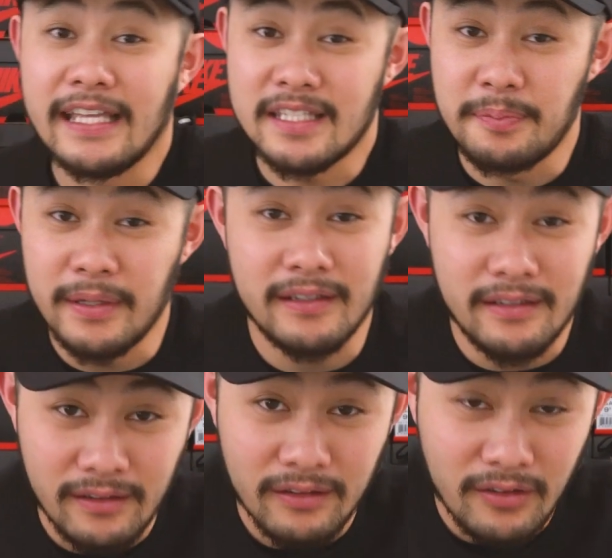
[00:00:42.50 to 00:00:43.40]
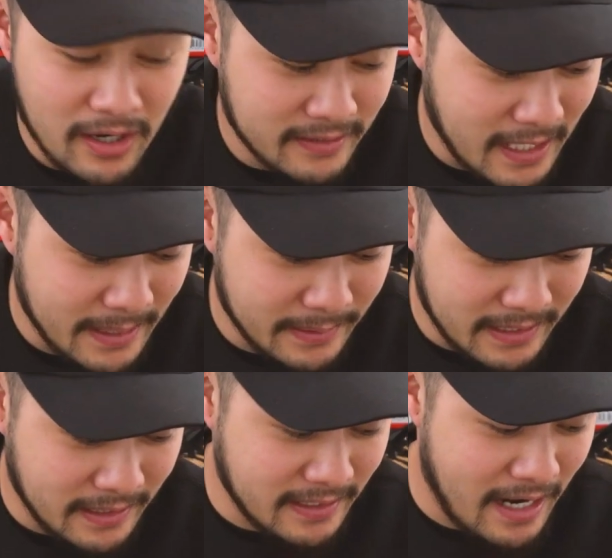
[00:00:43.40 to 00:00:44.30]
it's been a long time
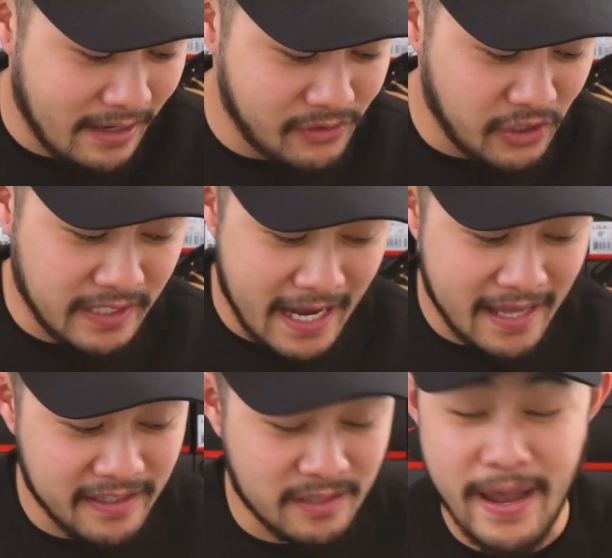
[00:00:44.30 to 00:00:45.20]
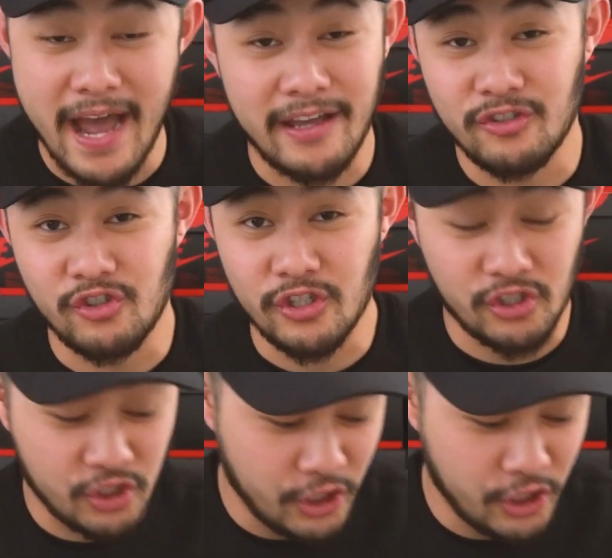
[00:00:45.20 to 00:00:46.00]
since I've just had this package just